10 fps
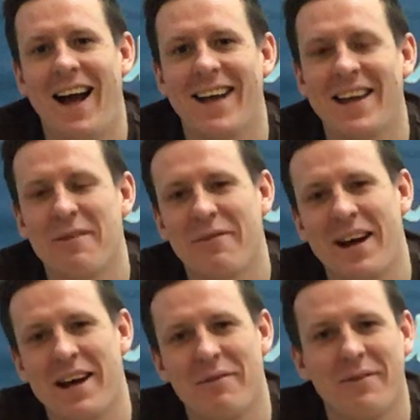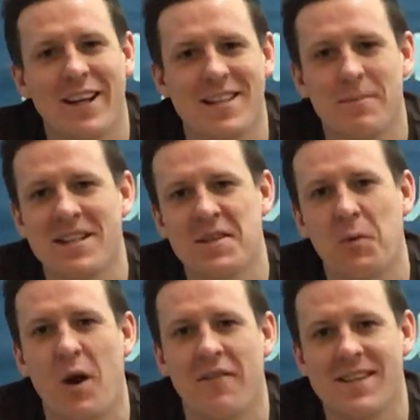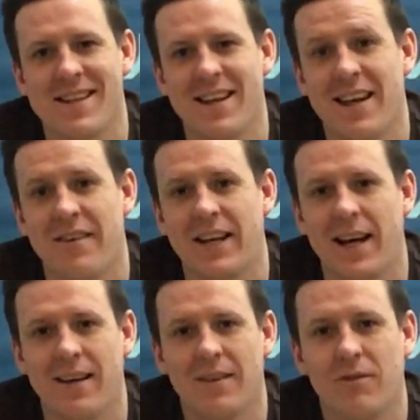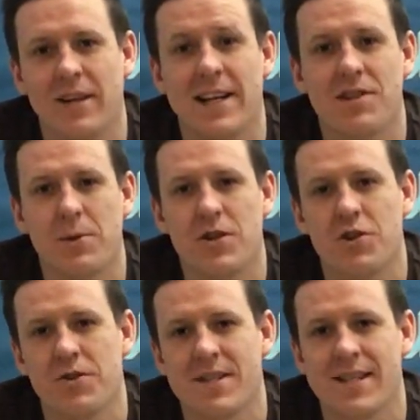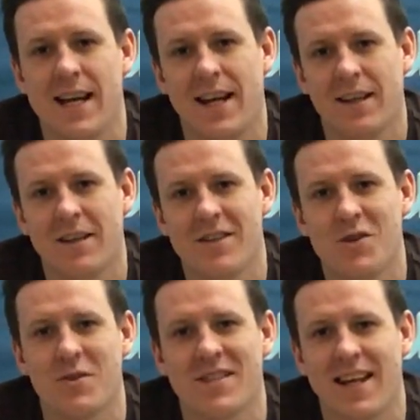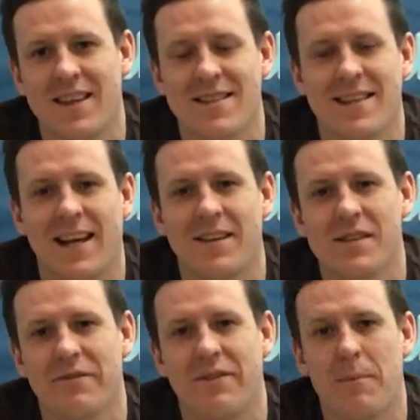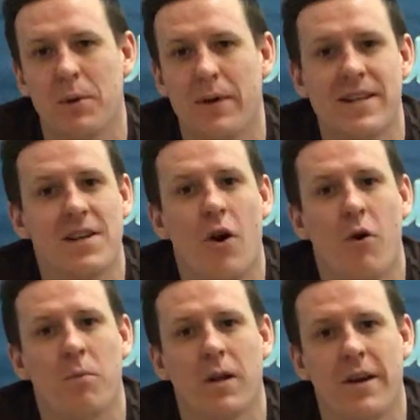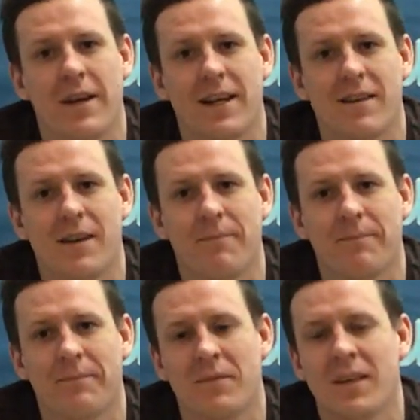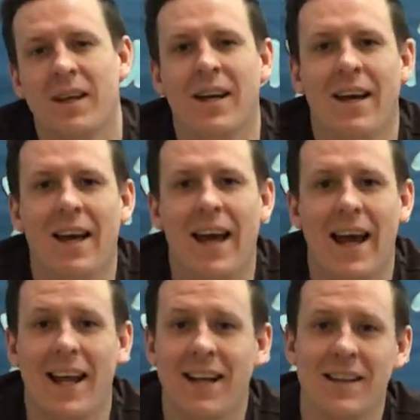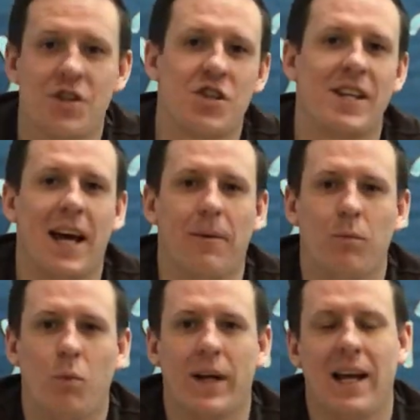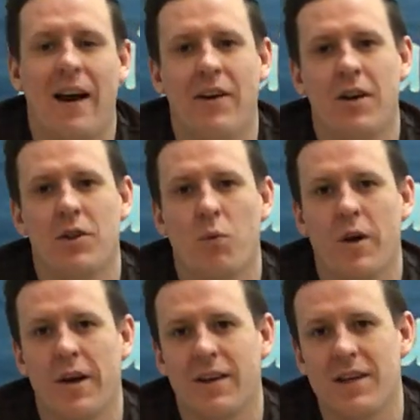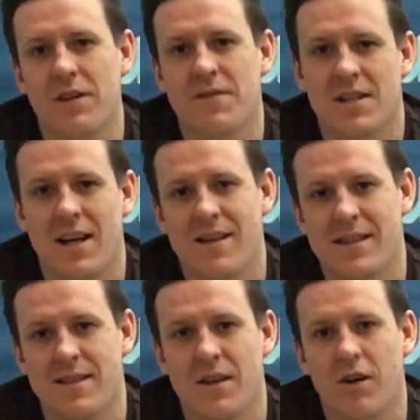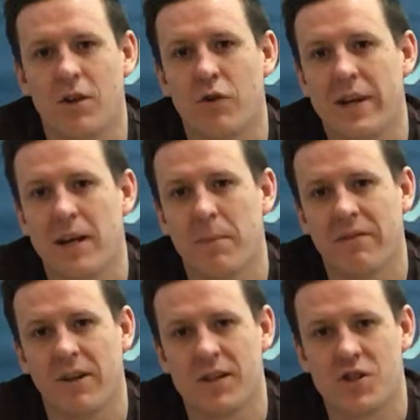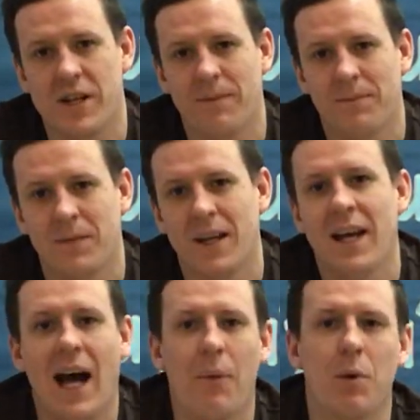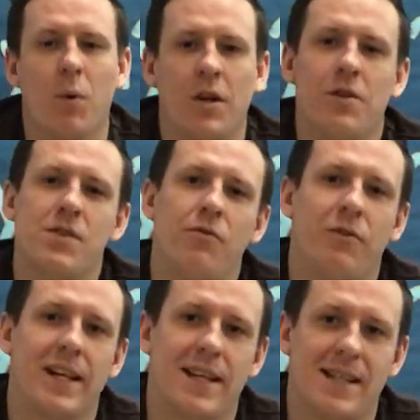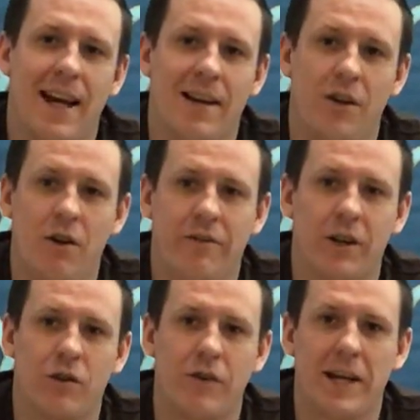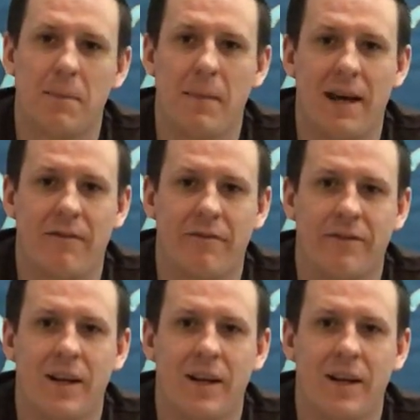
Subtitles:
Hi Year 5, it's Mr Worthington here again, ready to introduce today, Tuesday the 2nd of February's home learning. In English today, we're carrying on the work that you've started on Greek mythology, and we want you to read another Greek myth.